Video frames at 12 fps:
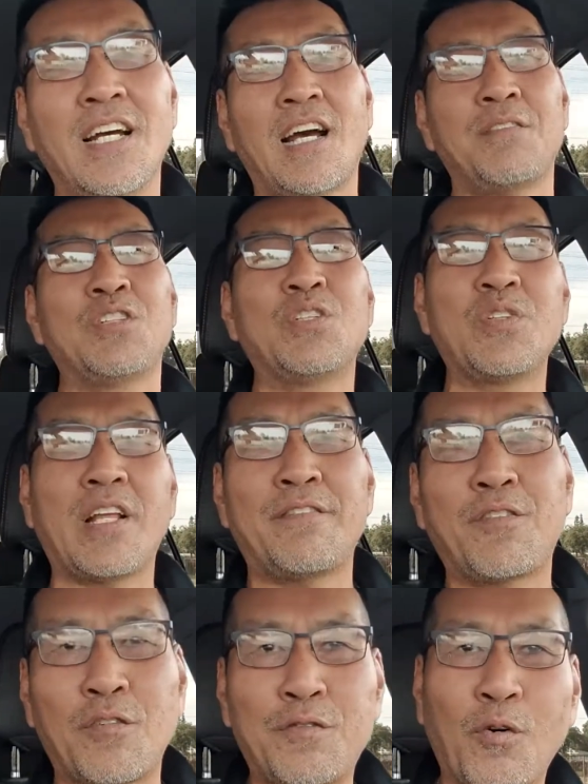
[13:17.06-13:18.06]
I've been doing
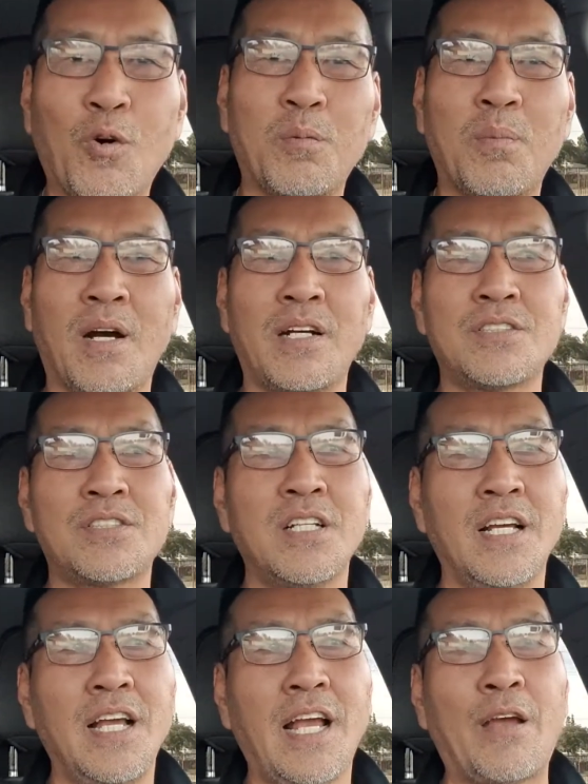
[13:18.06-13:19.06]
that for four months.
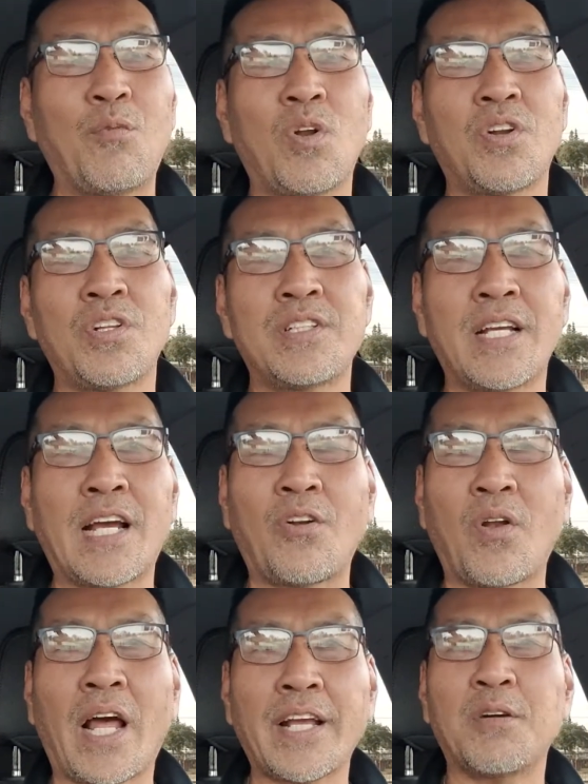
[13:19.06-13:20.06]
And one other thing I
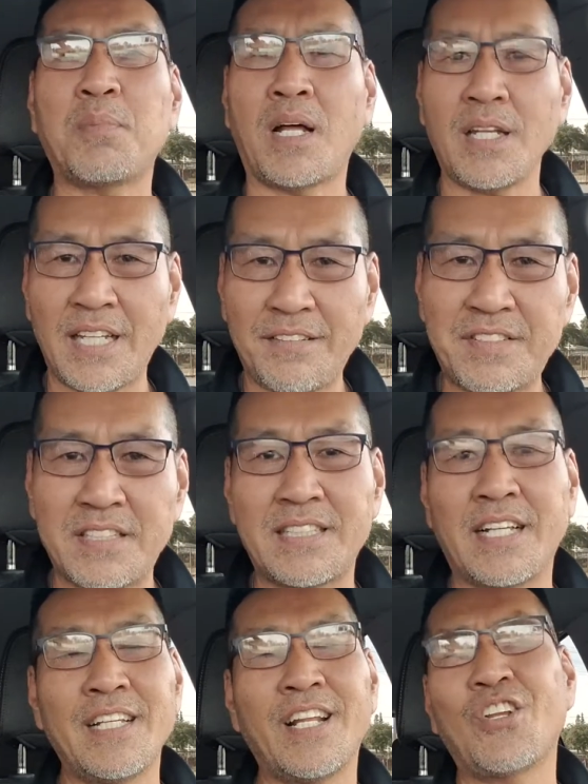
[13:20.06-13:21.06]
don't like about Lyft is
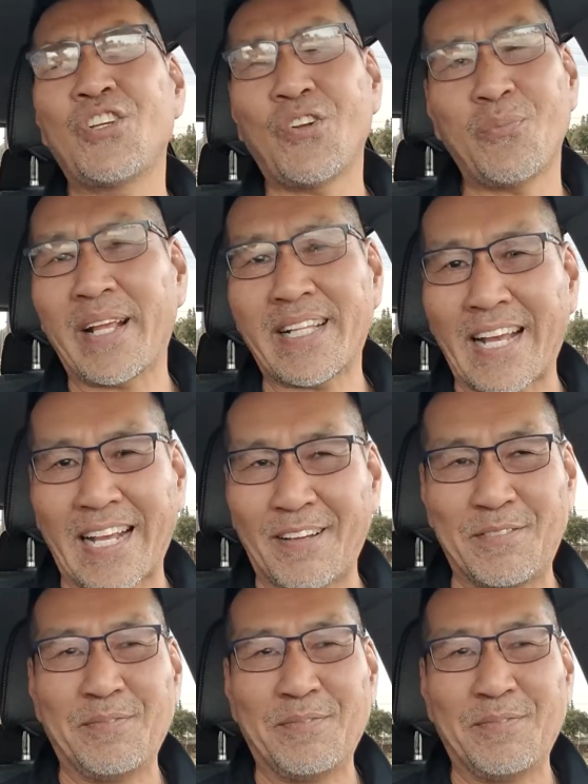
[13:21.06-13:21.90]
that you know you don't make that